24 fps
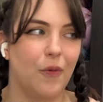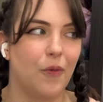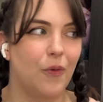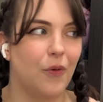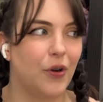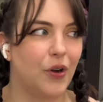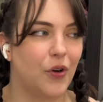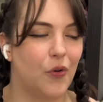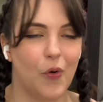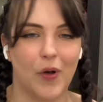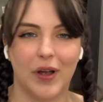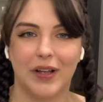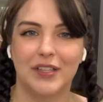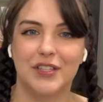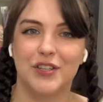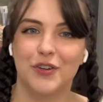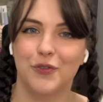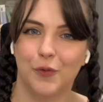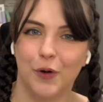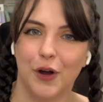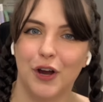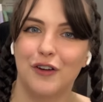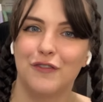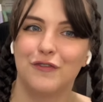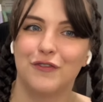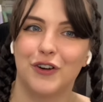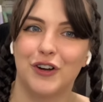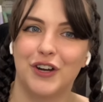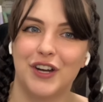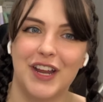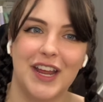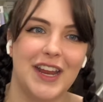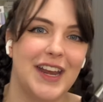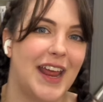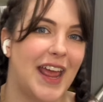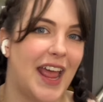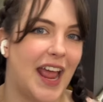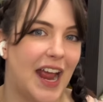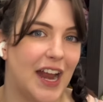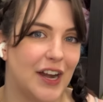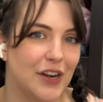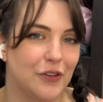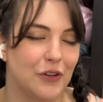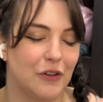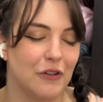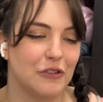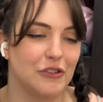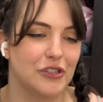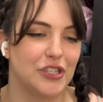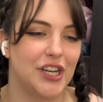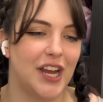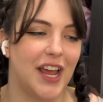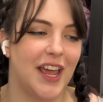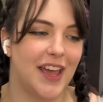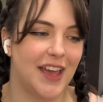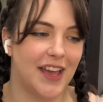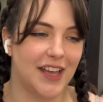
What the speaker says: going to work for knit and crochet.